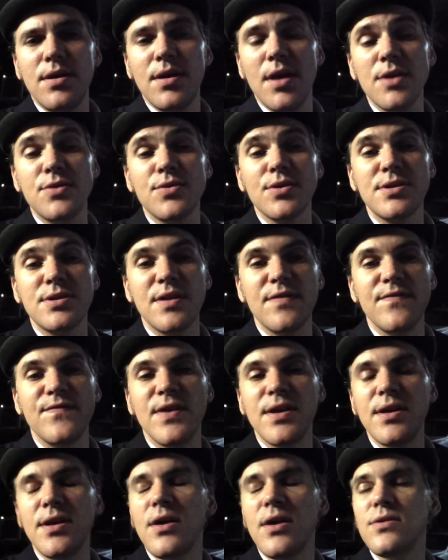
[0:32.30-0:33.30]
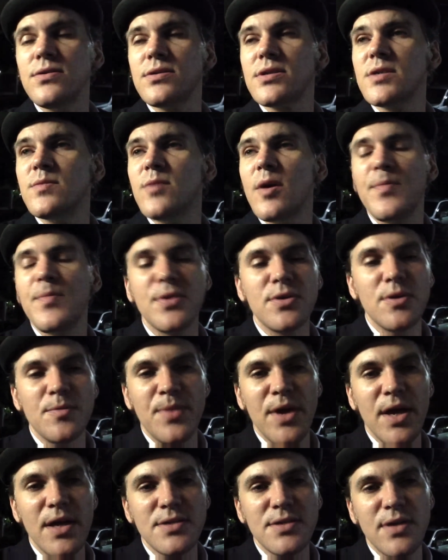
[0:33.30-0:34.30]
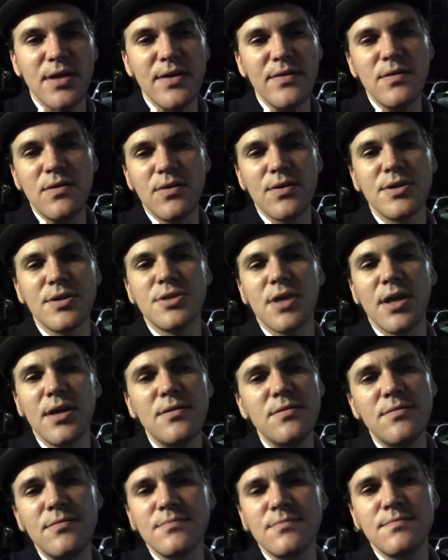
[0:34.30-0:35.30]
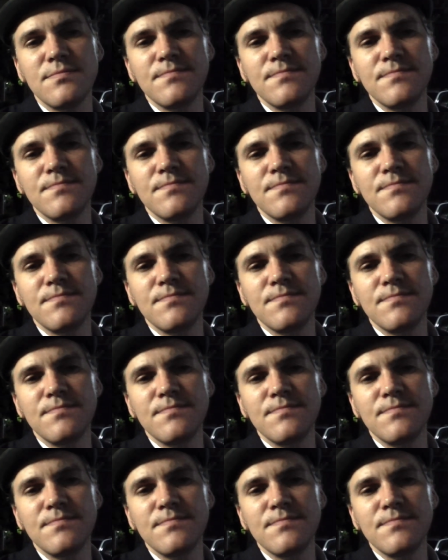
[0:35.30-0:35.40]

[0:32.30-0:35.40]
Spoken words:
interesting videos come up on the page lately on the channel.